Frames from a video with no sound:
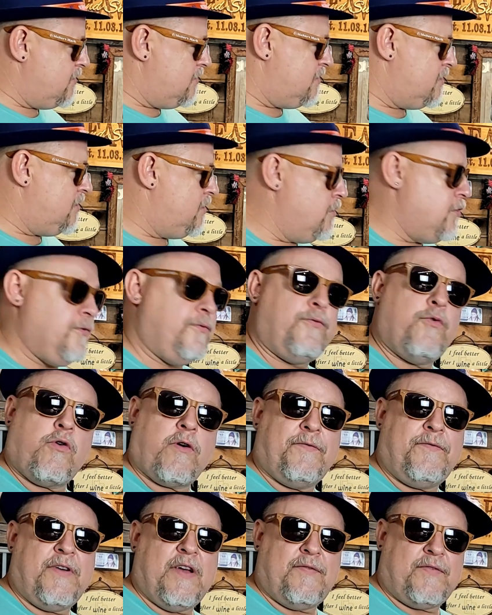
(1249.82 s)
to
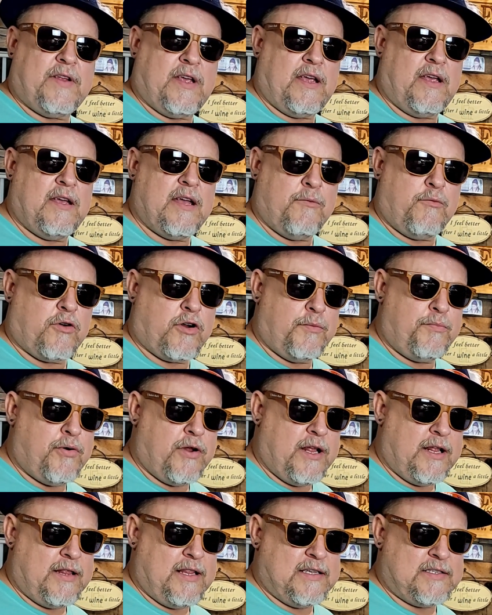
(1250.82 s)
450, and we're going to
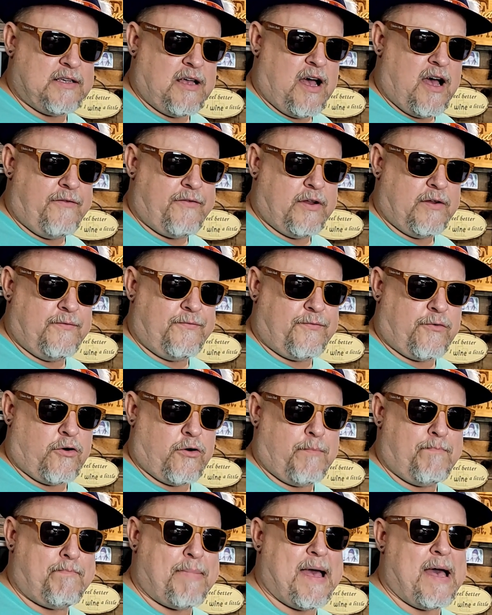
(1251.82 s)
put it in this oven for
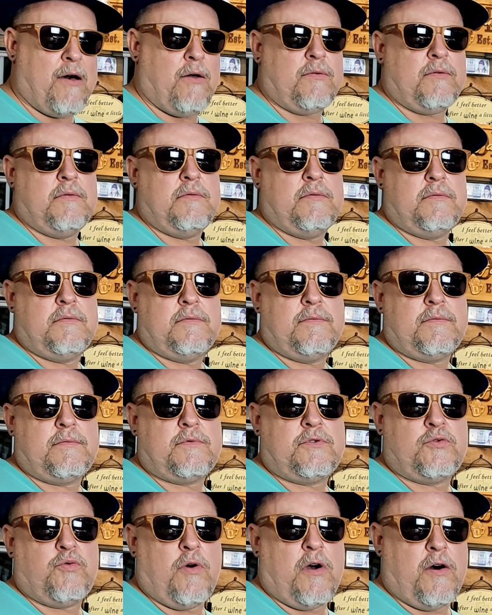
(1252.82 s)
about
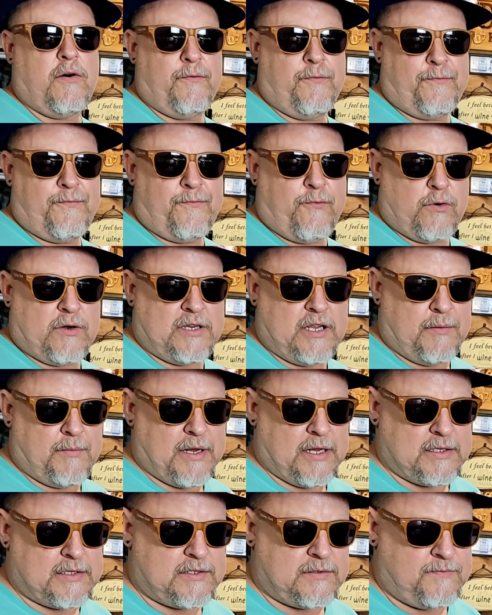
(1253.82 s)
12-14
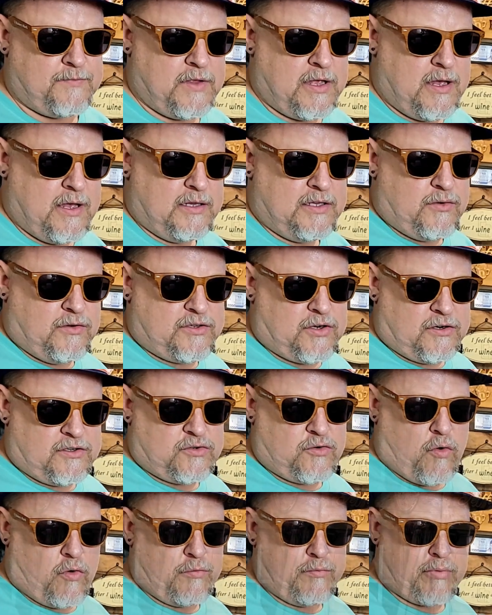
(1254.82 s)
minutes until it turns
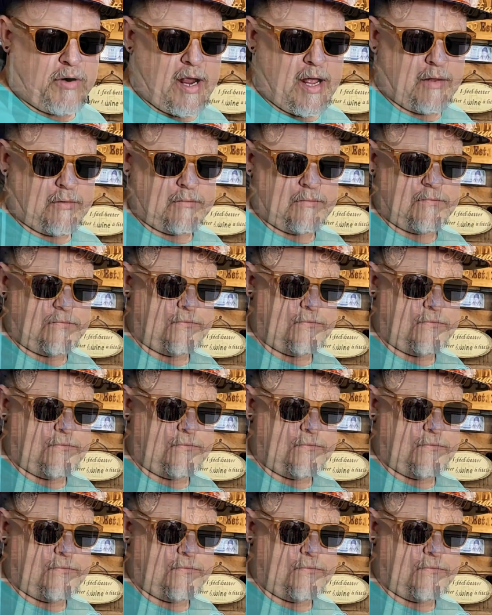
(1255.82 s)
golden brown,